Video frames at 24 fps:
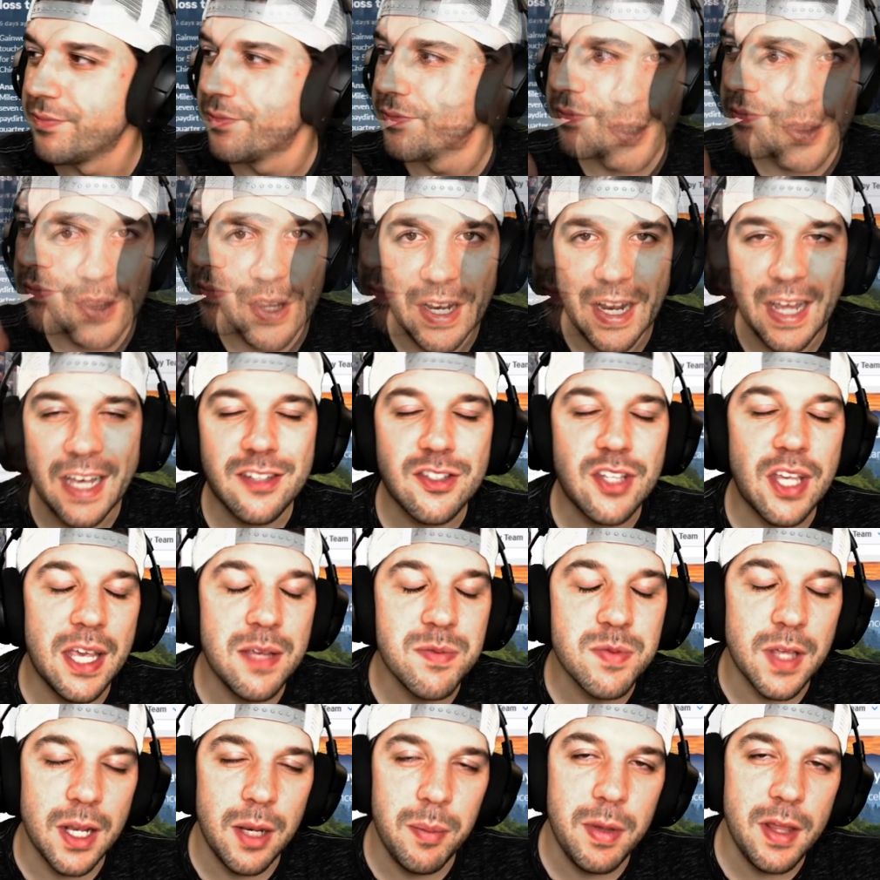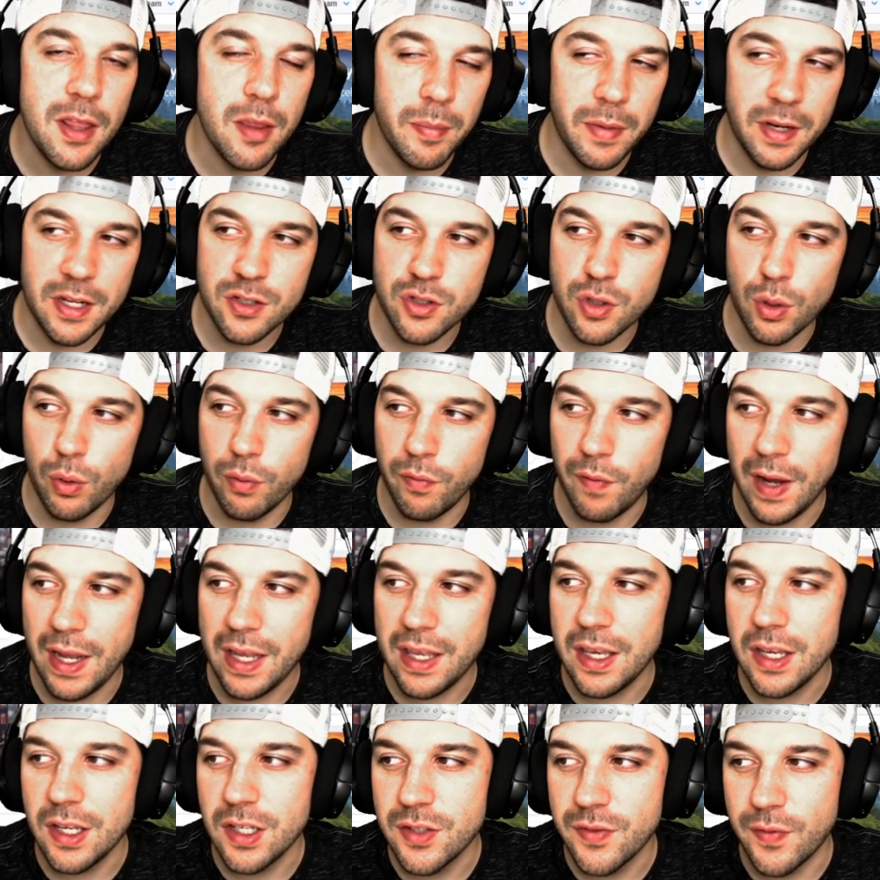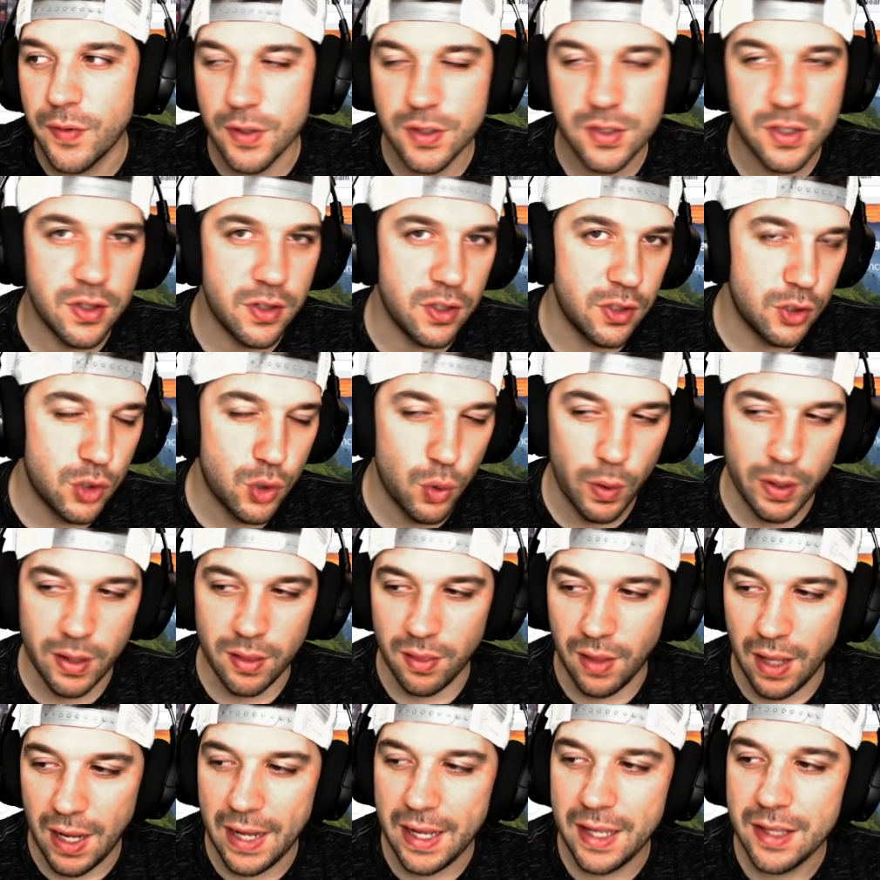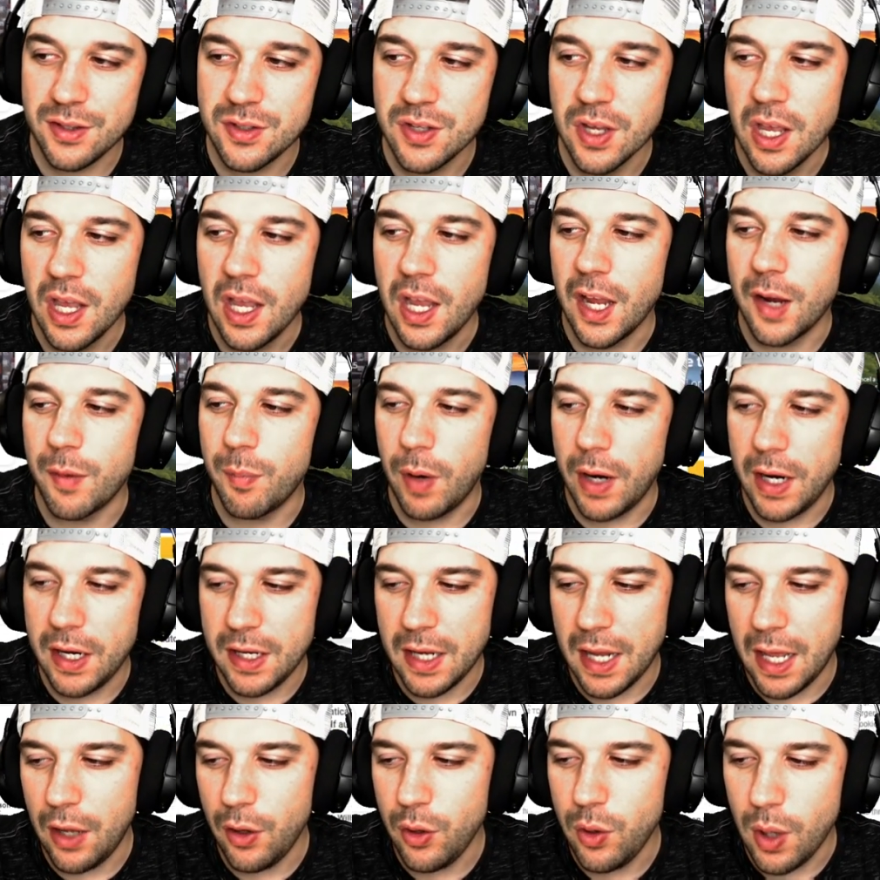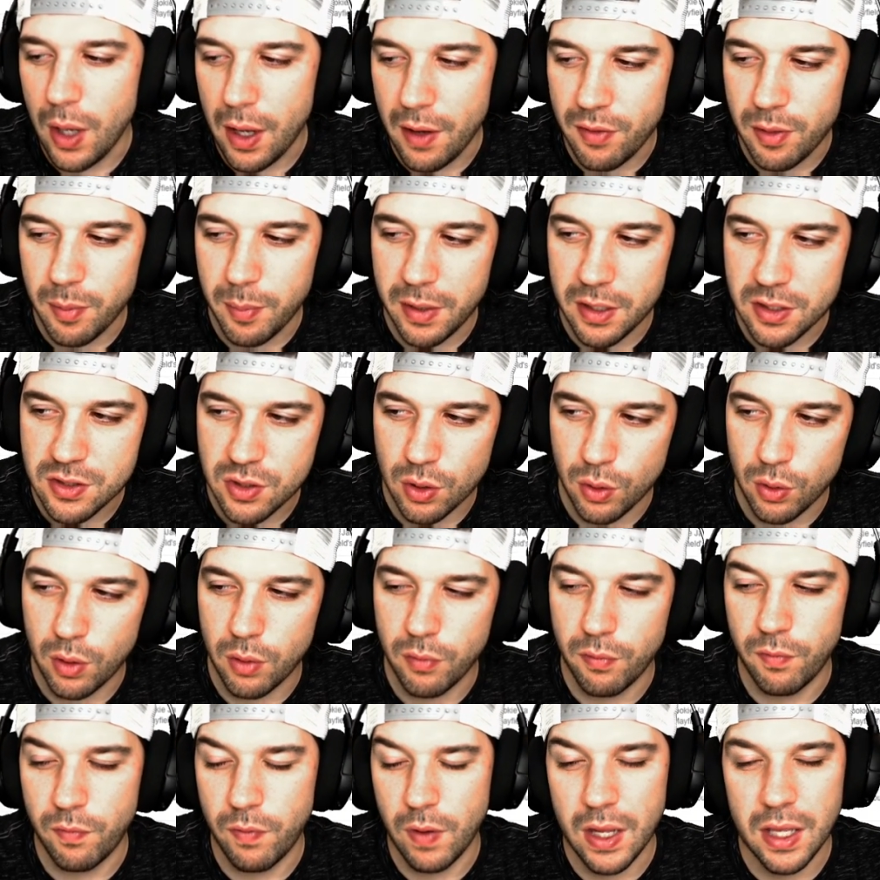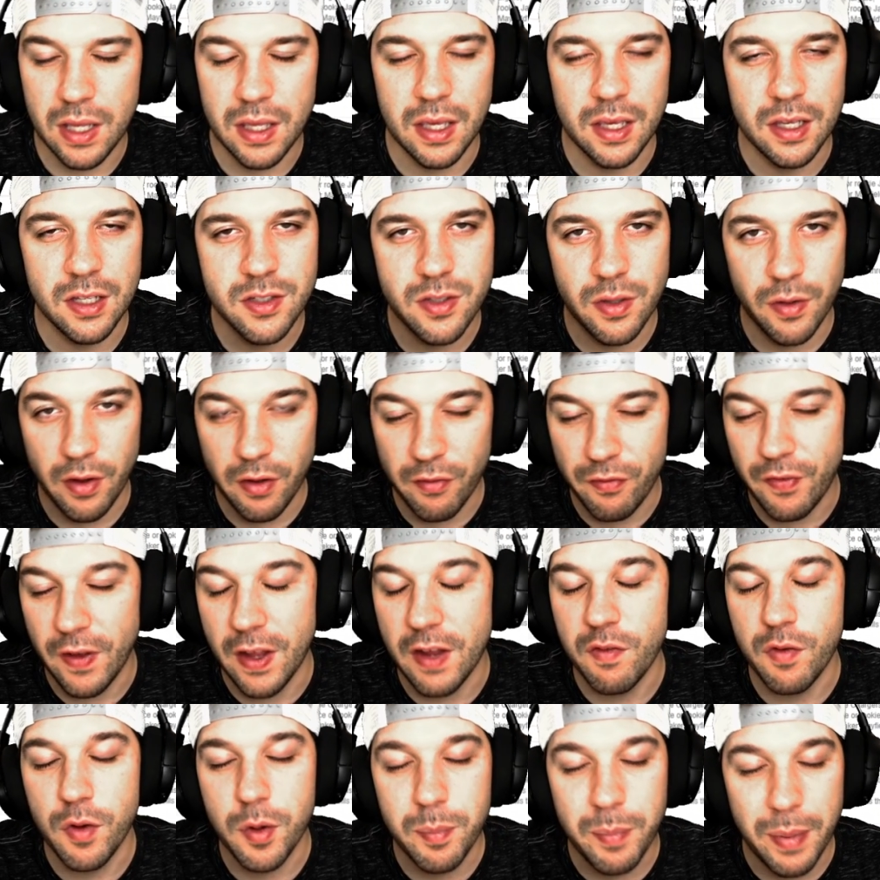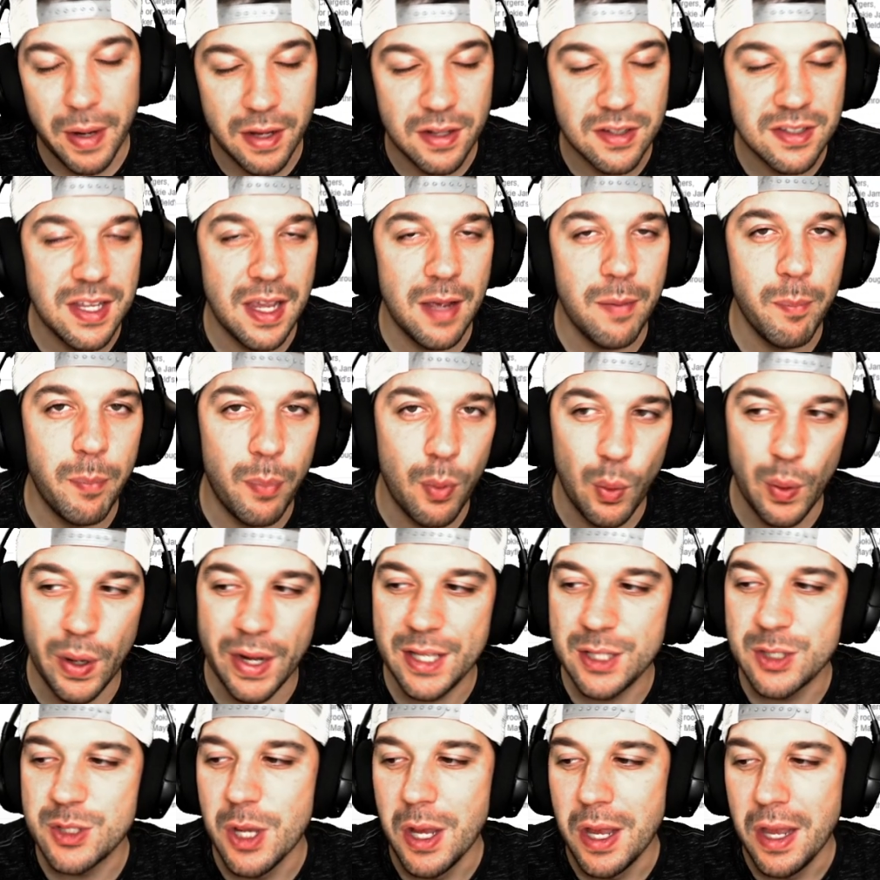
The next game is going to be the Minnesota Vikings versus the Detroit Lions. And right now, you have the Minnesota Vikings favored by 10 points.